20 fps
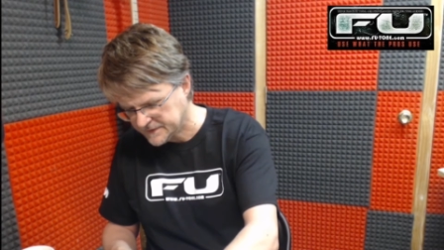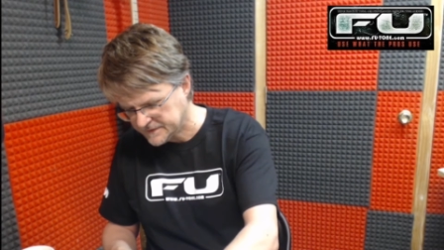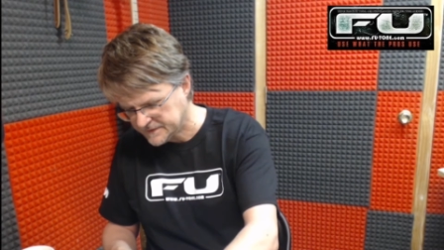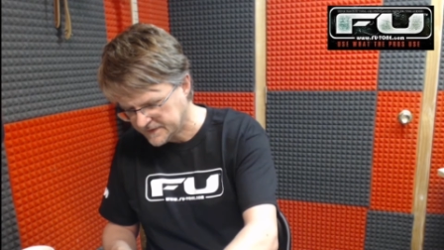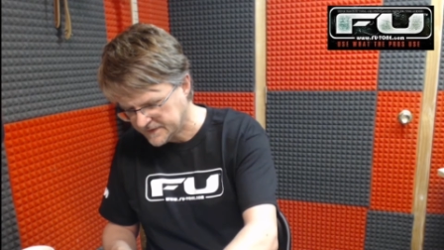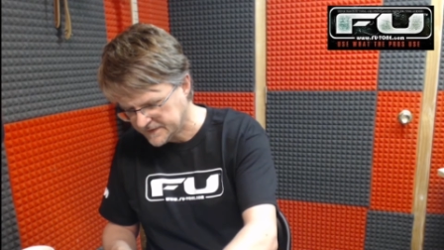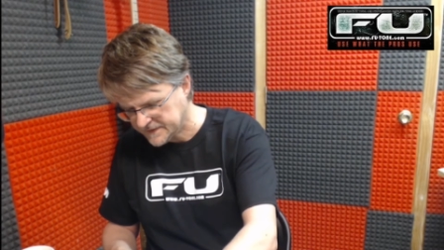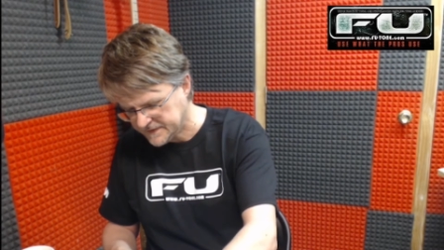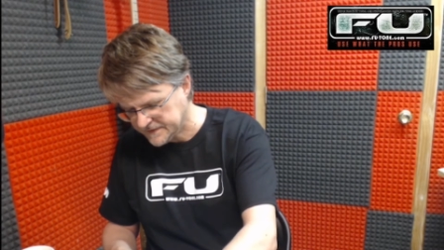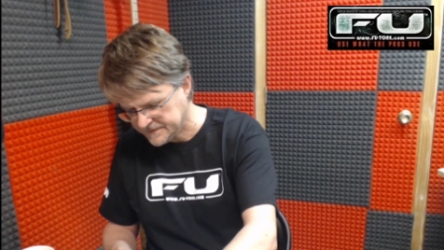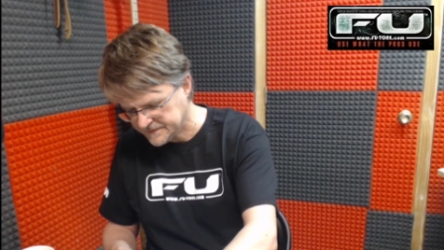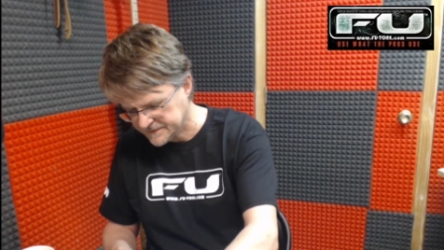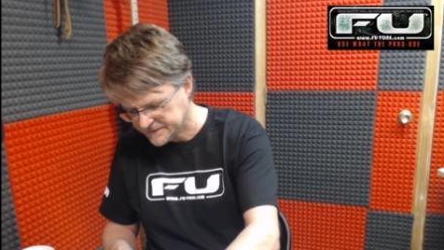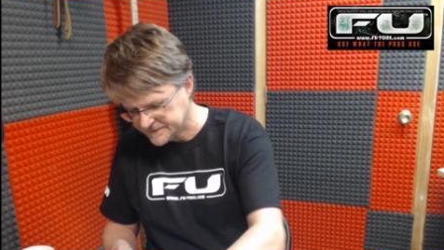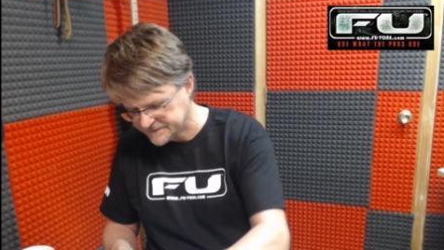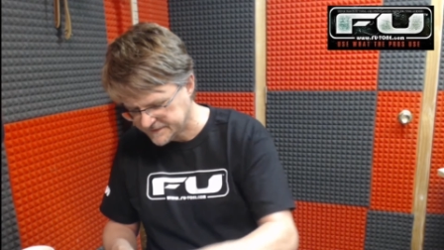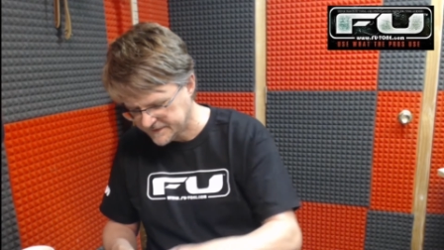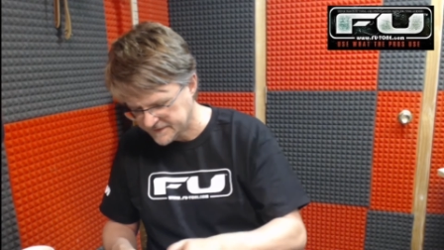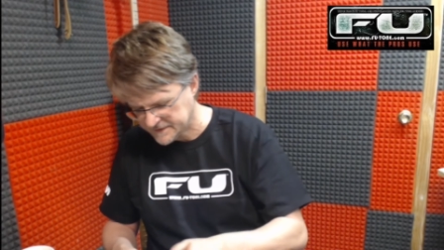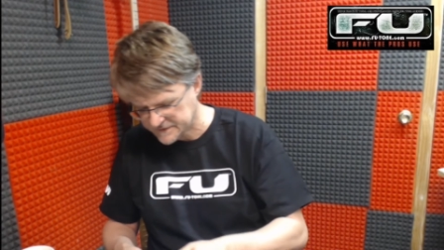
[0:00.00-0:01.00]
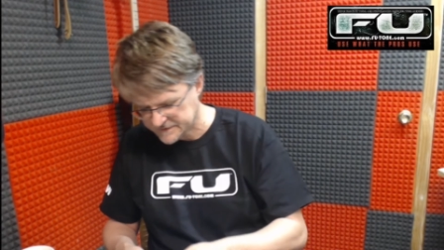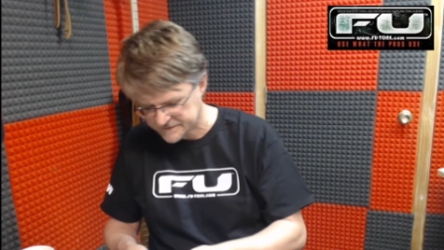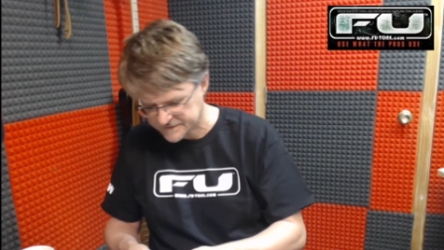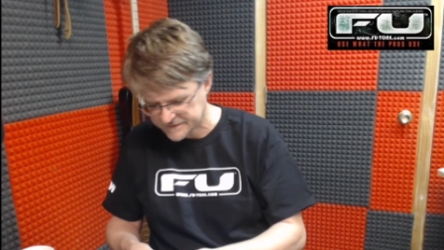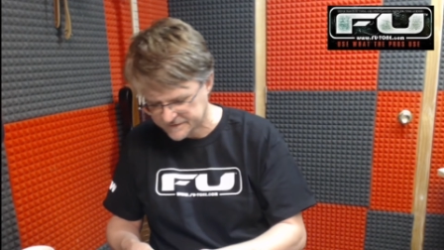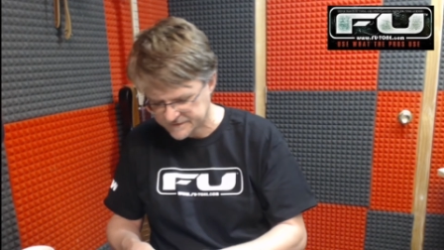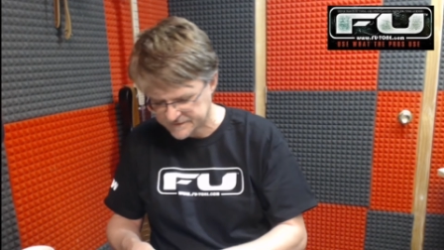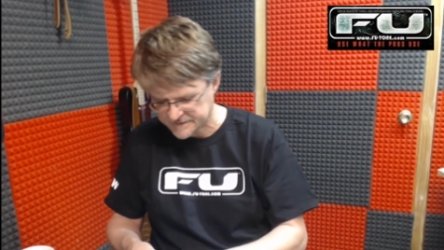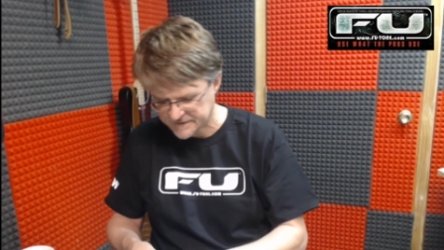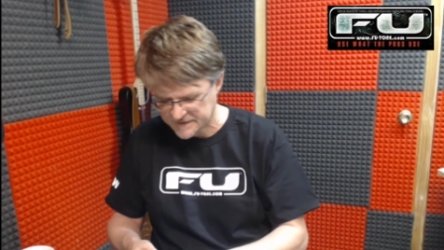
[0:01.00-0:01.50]
to try to keep the saddles in
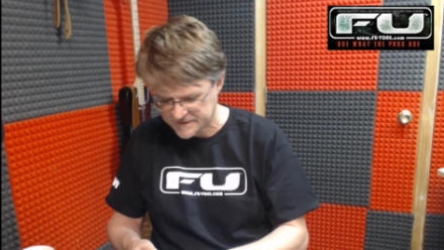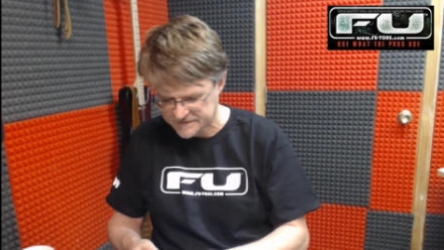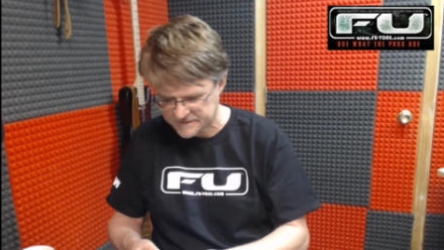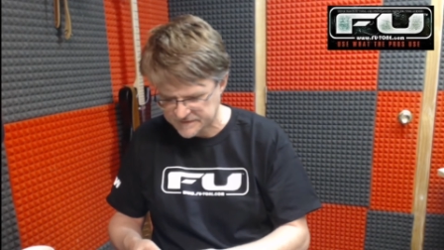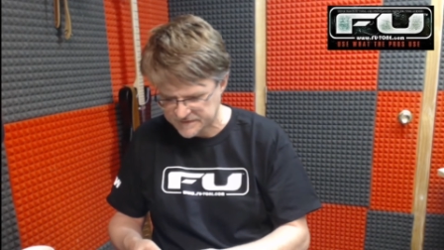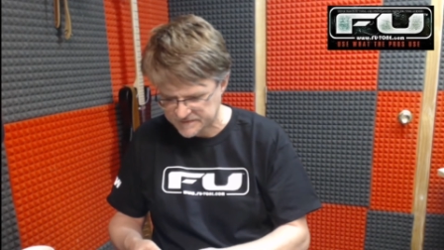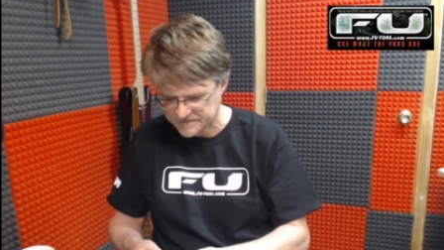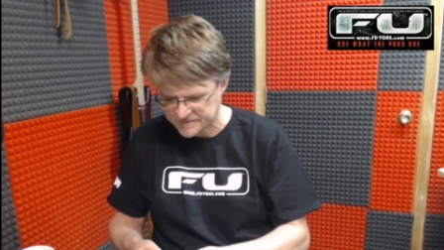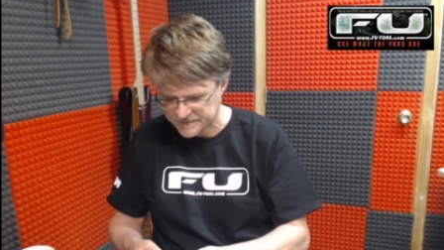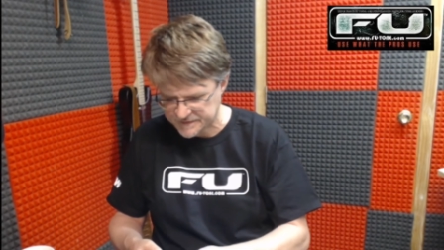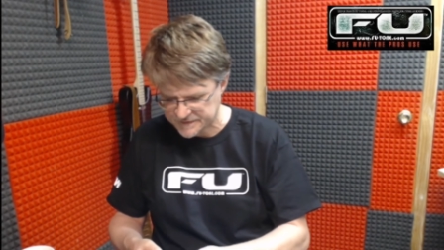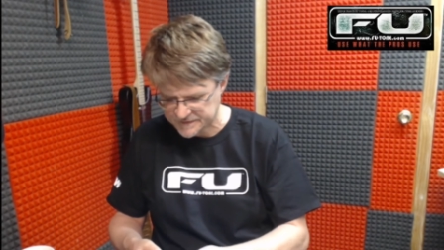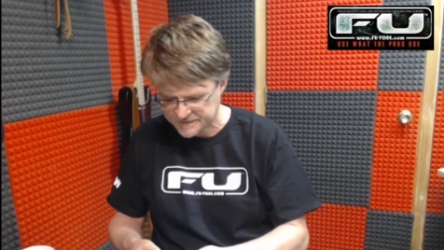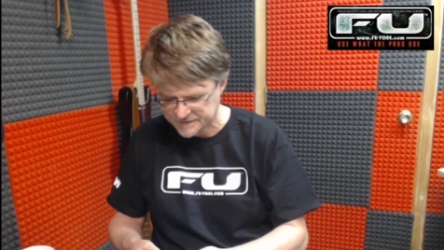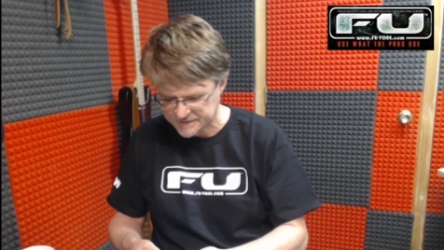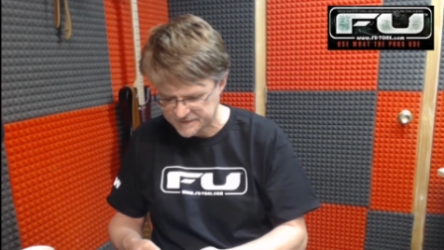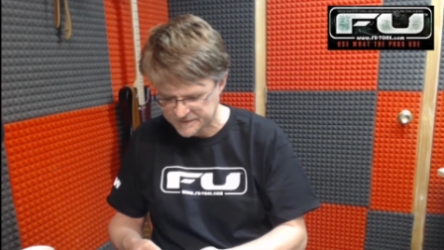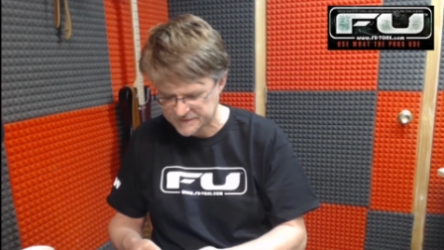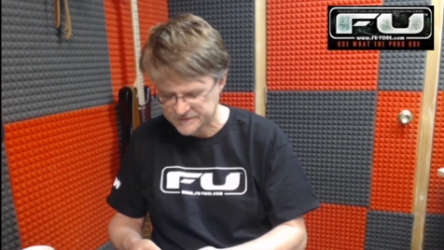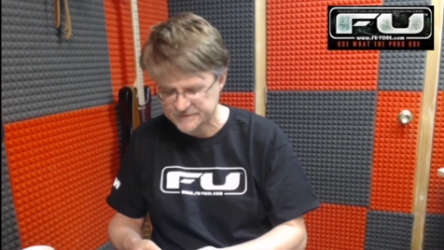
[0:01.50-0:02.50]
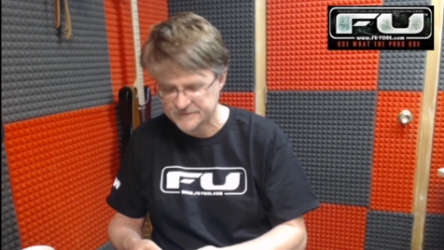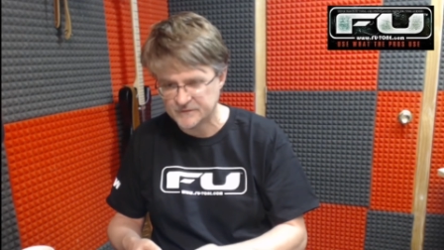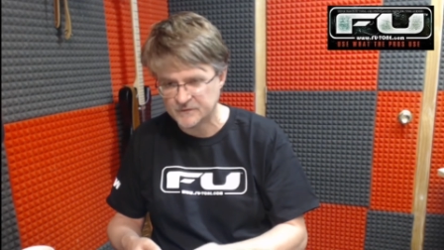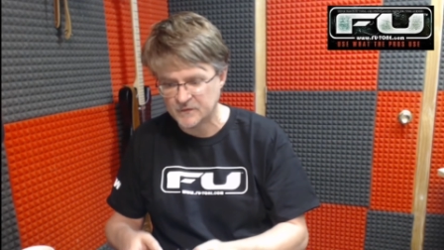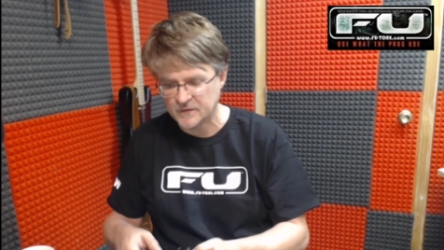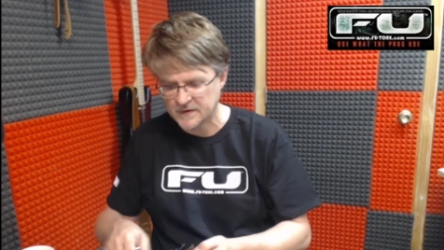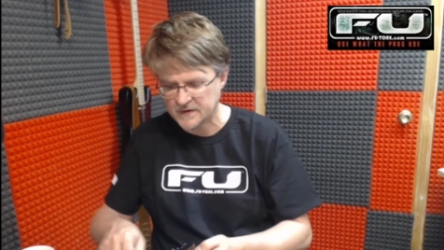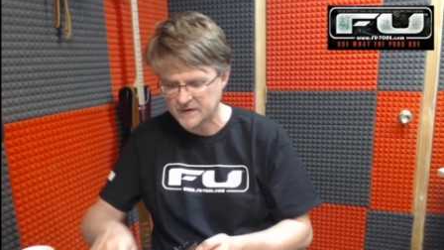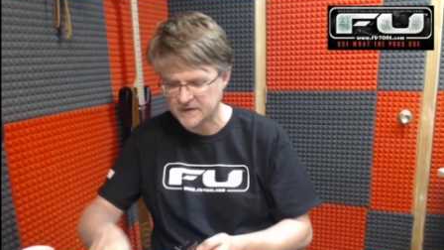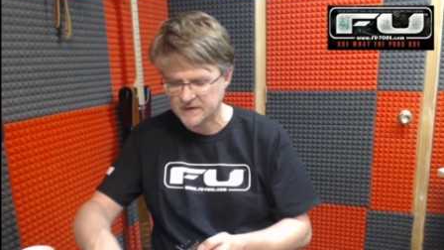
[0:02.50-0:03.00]
the exact same position as
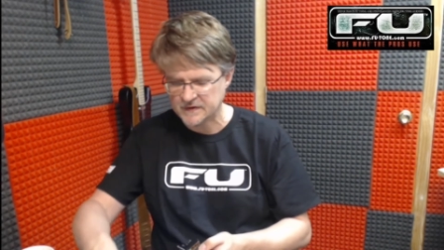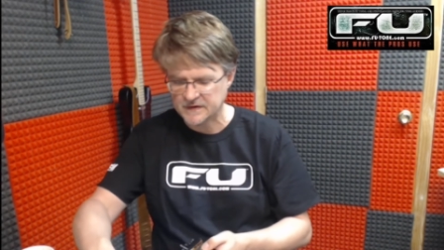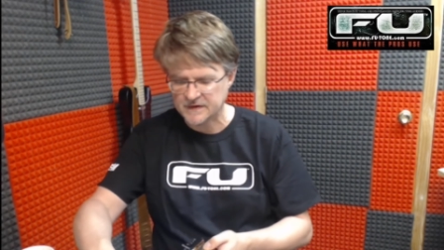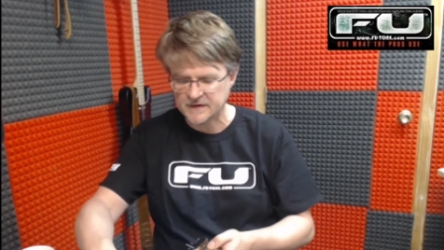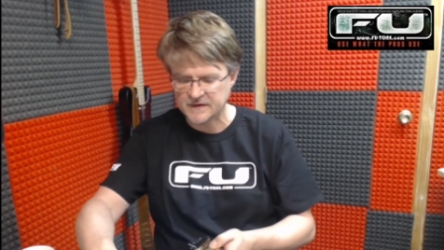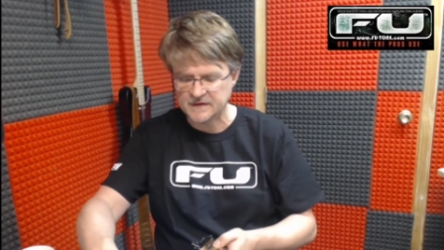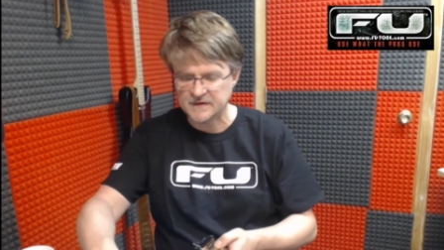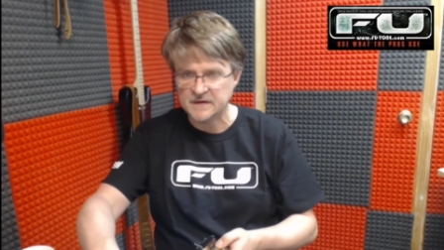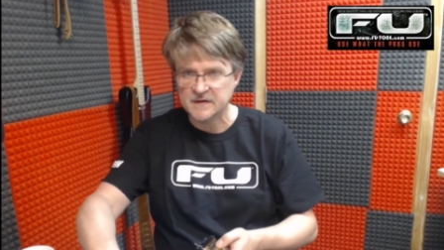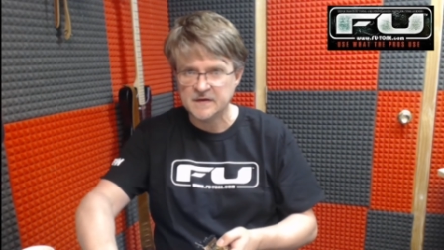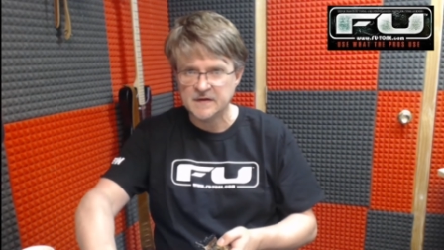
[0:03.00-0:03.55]
well.